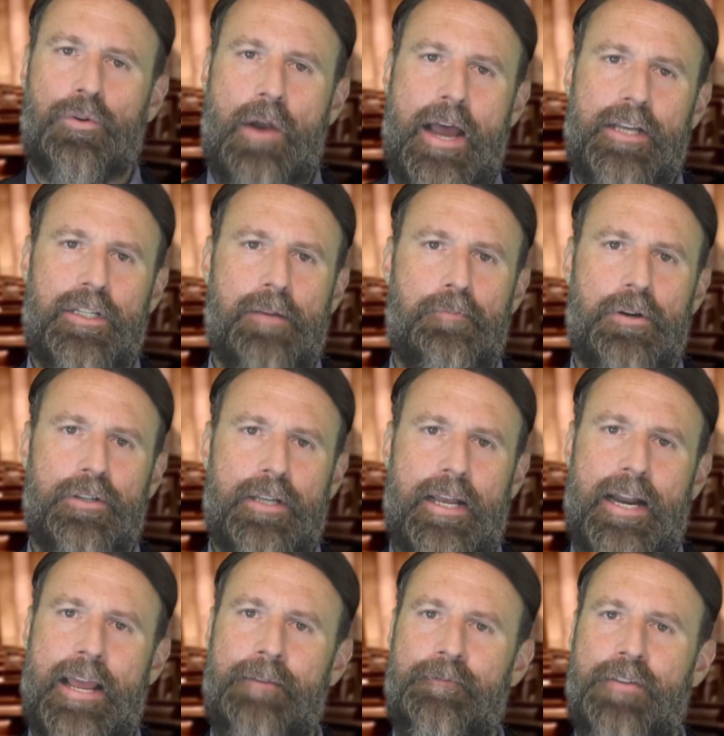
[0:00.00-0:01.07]
tries to
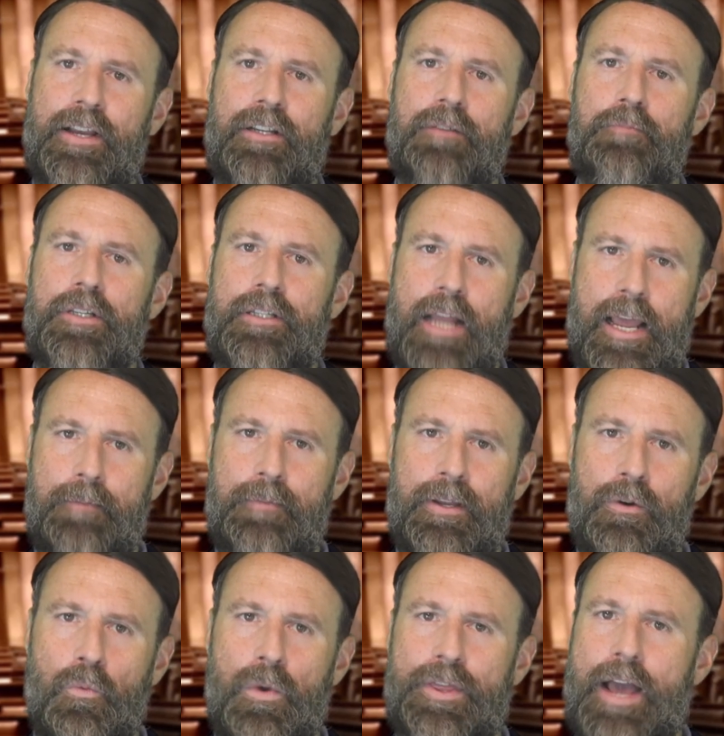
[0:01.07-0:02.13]
present a victim
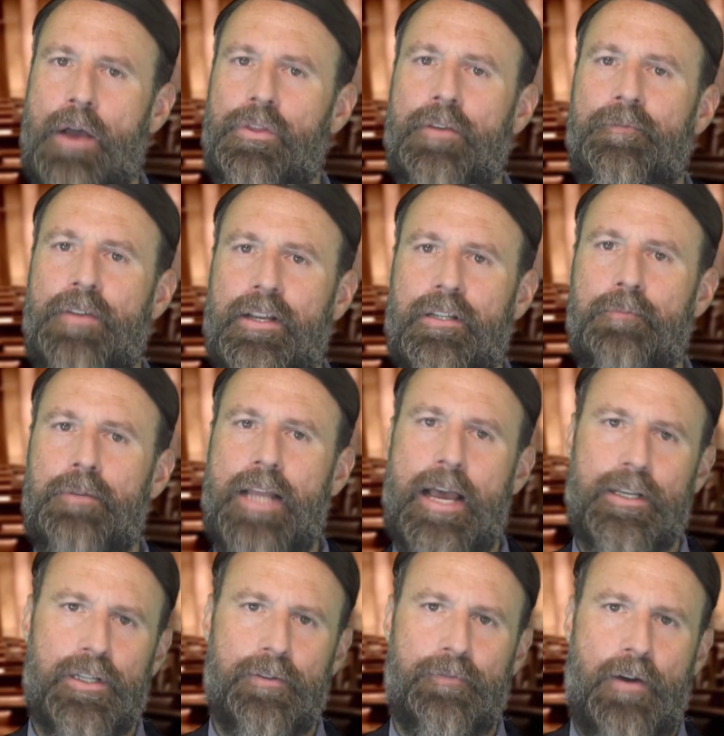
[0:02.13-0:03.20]
statement without the victim
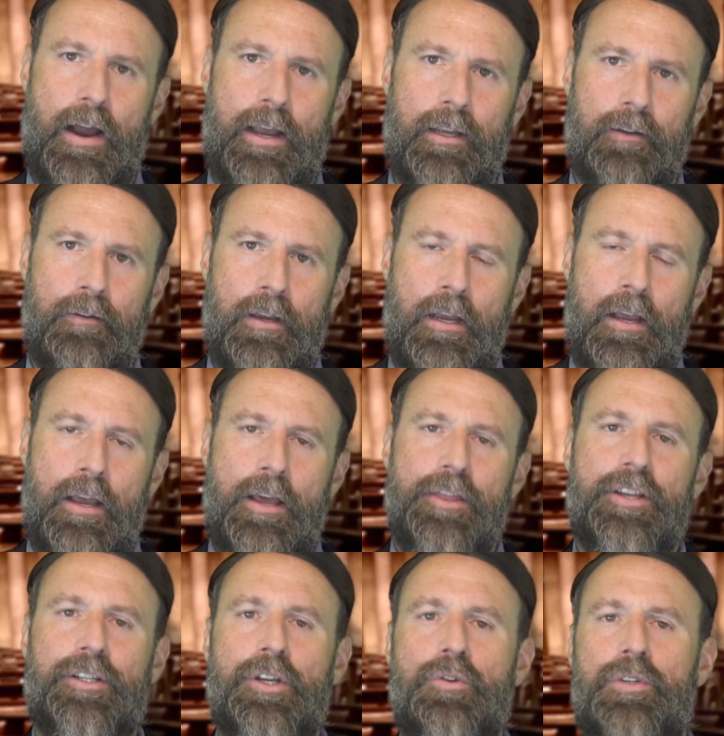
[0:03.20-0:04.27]
testifying,
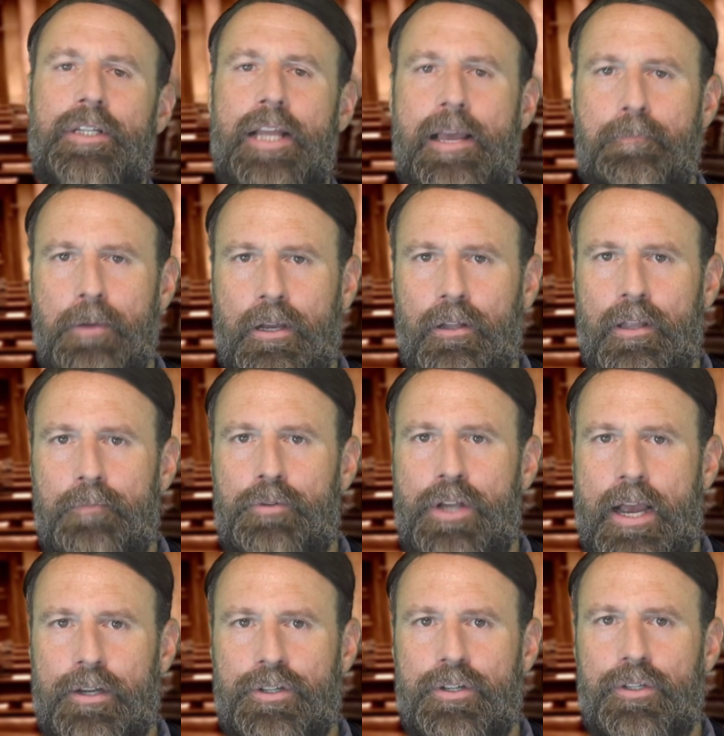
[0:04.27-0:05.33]
the two typical
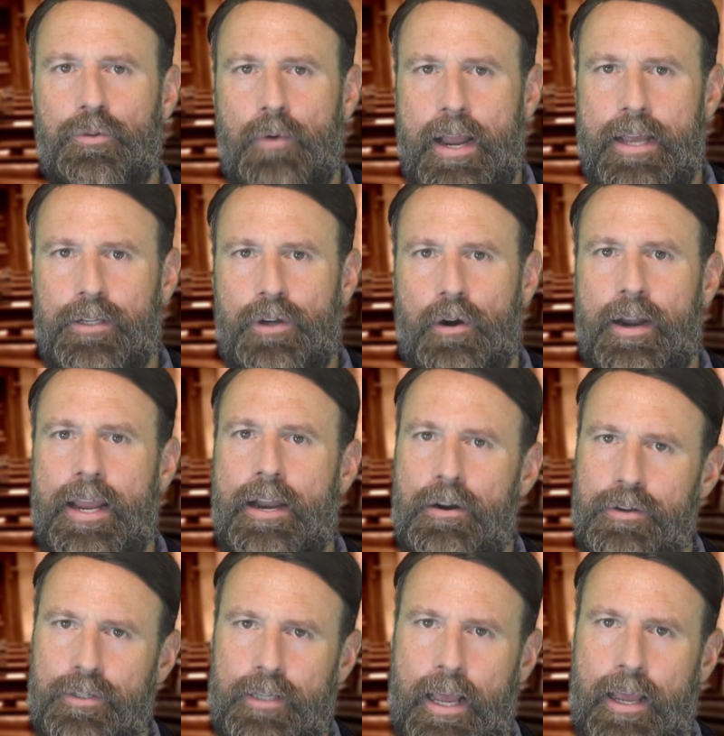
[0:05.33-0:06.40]
objections raised are
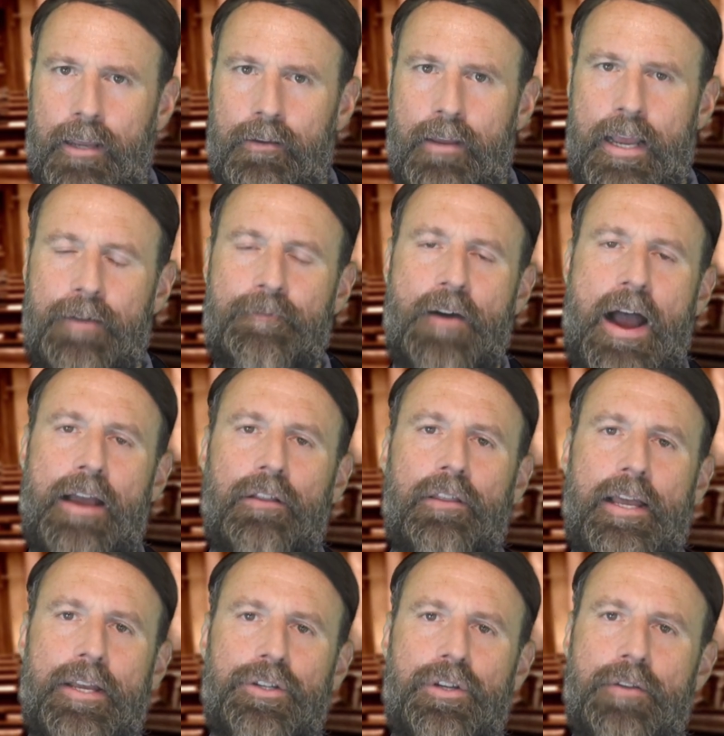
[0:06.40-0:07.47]
hearsay in
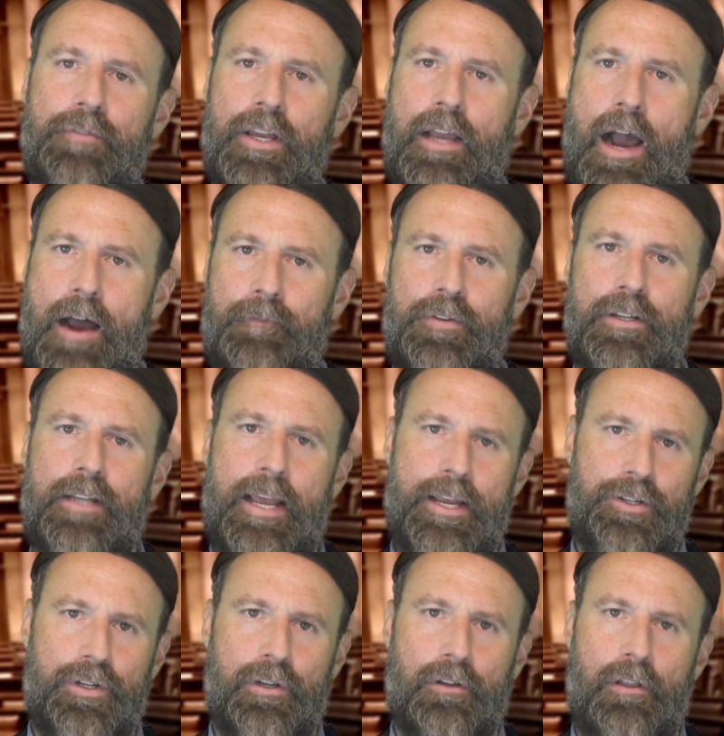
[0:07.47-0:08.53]
violation of the
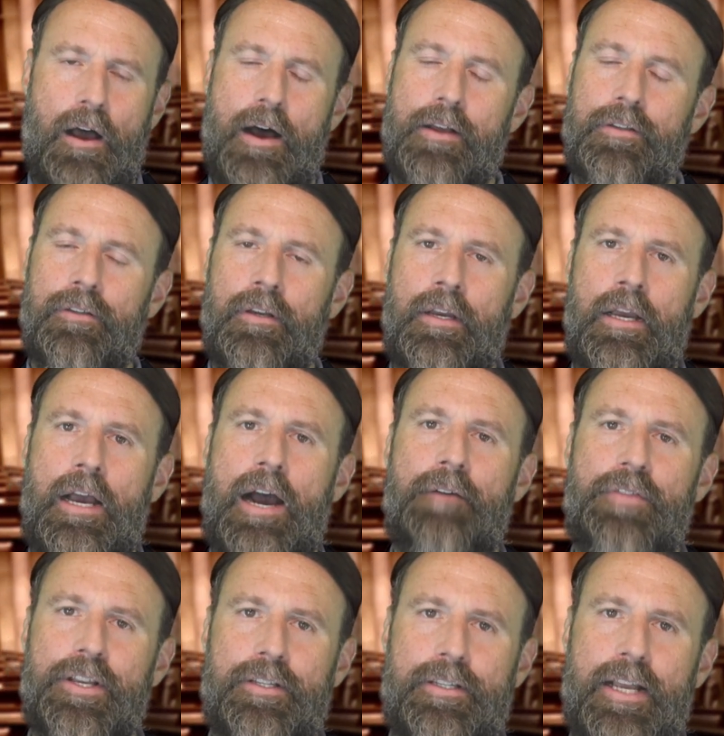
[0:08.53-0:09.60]
Confrontation Clause
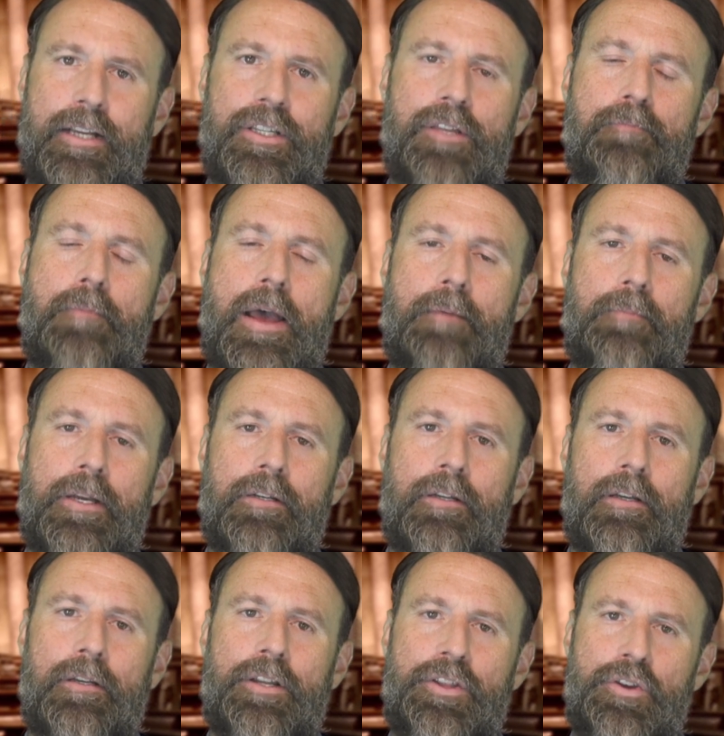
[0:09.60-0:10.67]
of the 6th Amendment
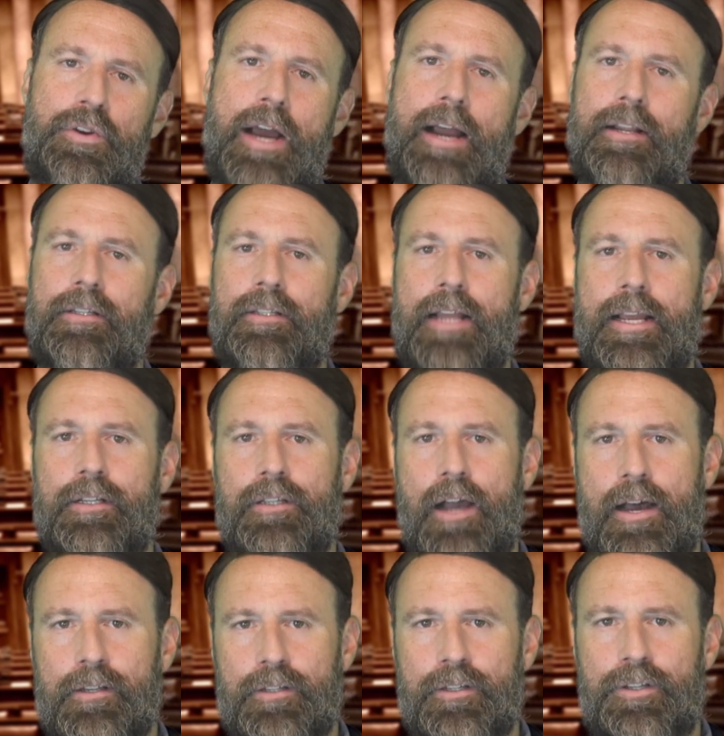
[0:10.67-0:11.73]
to the United States
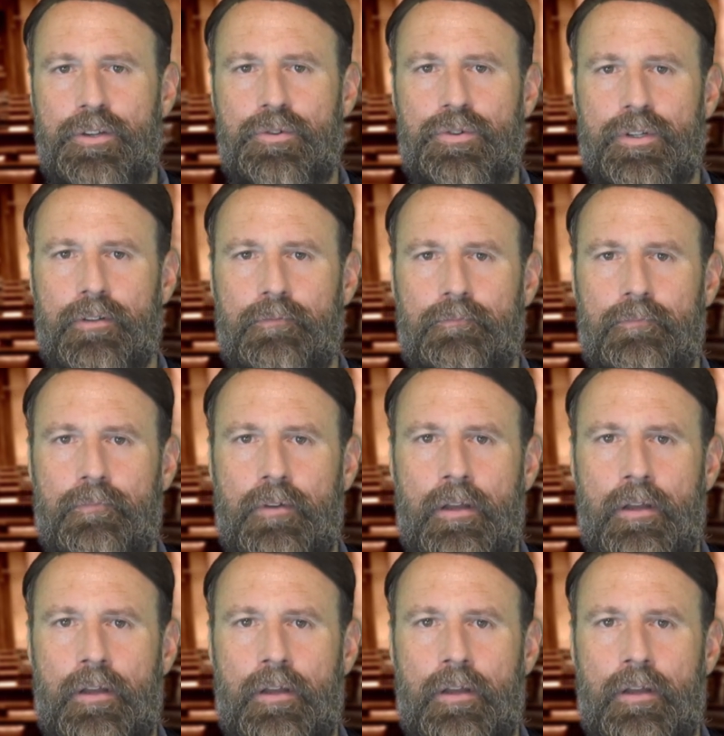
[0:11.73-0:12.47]
Constitution.